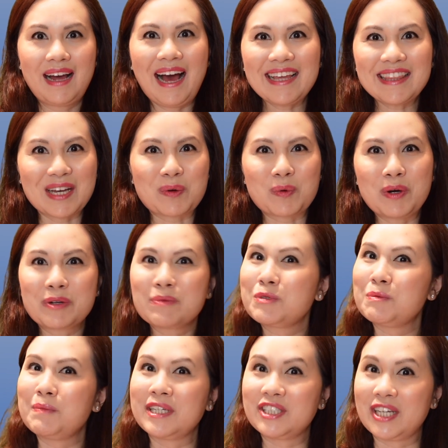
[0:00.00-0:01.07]
Hi there, welcome to
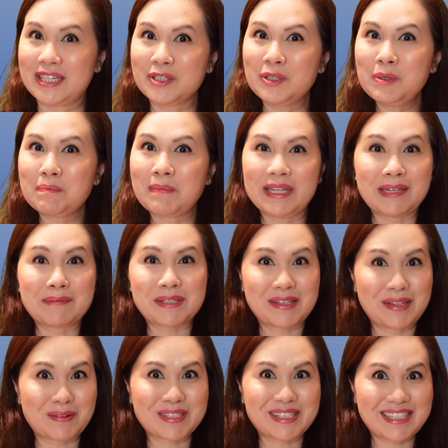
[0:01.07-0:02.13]
my channel. My name is
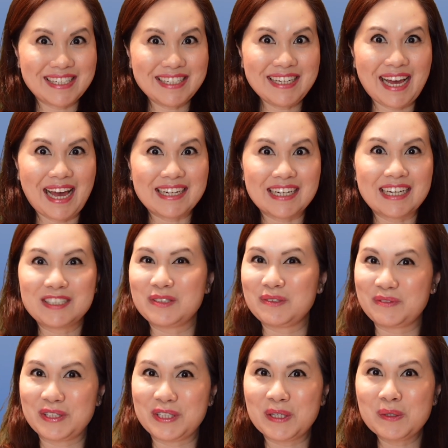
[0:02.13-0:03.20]
Clara Z and I do
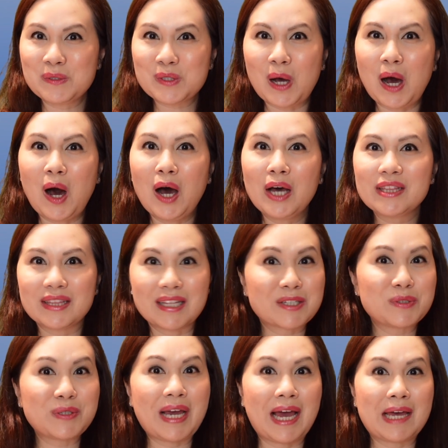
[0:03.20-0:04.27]
videos on
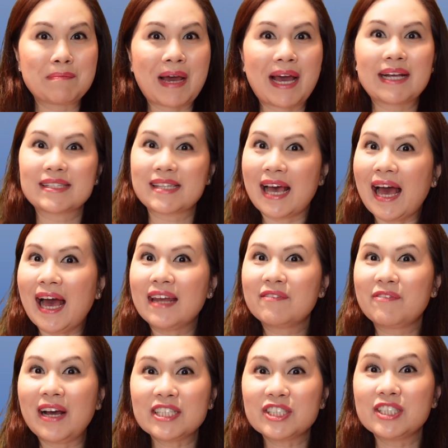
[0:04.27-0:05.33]
luxury handbags and
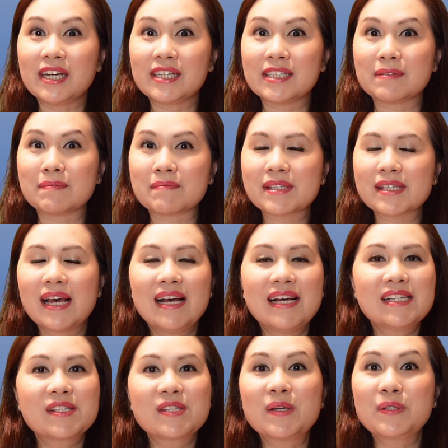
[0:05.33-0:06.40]
fashion items.
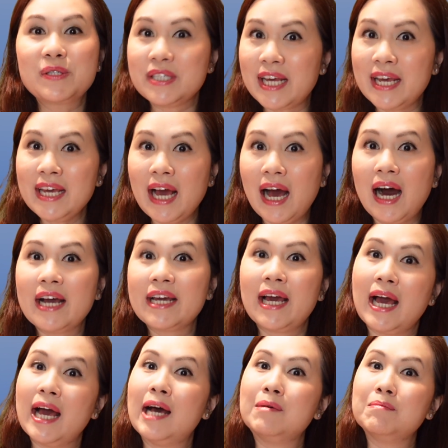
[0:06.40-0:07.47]
So today I
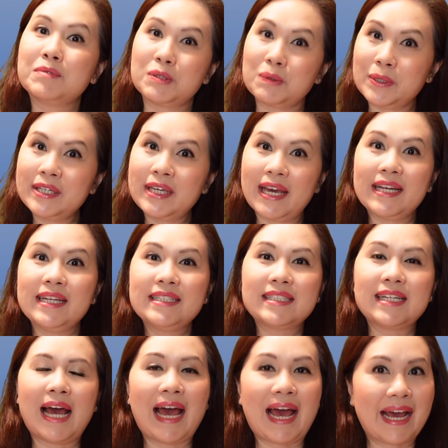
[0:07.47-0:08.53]
am doing a
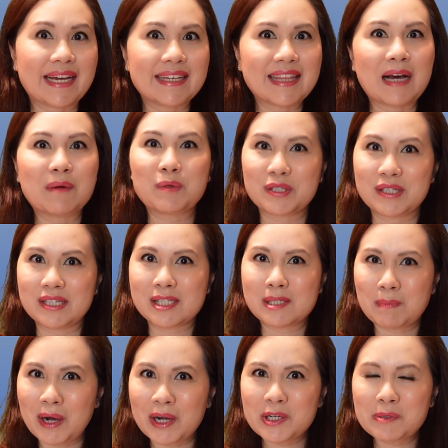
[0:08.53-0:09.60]
tag that was
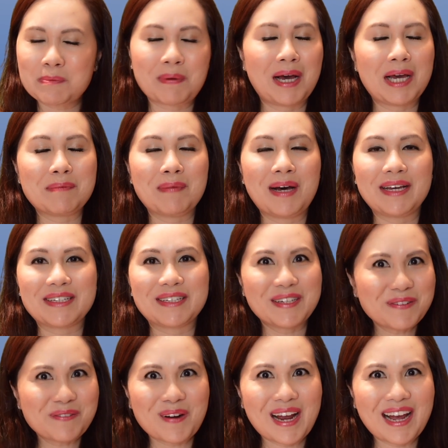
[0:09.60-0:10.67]
inspired by my good
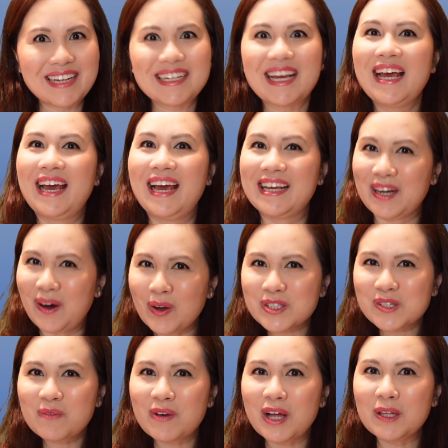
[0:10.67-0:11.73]
friend and
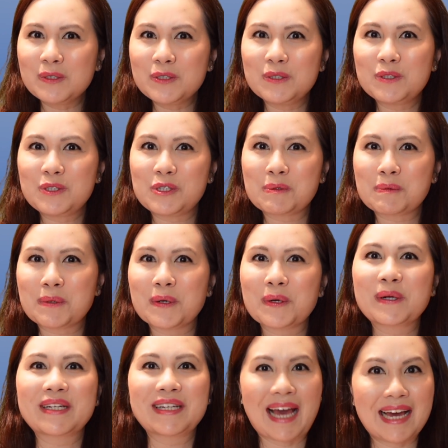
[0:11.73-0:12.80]
also fellow YouTuber
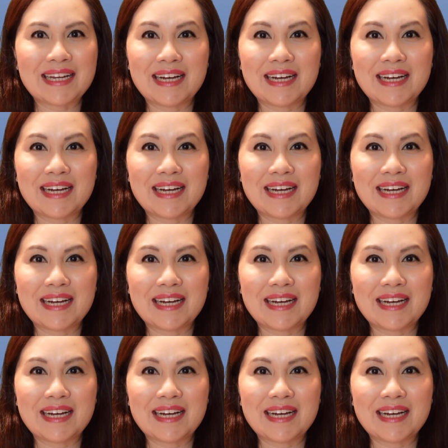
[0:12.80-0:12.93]
Kat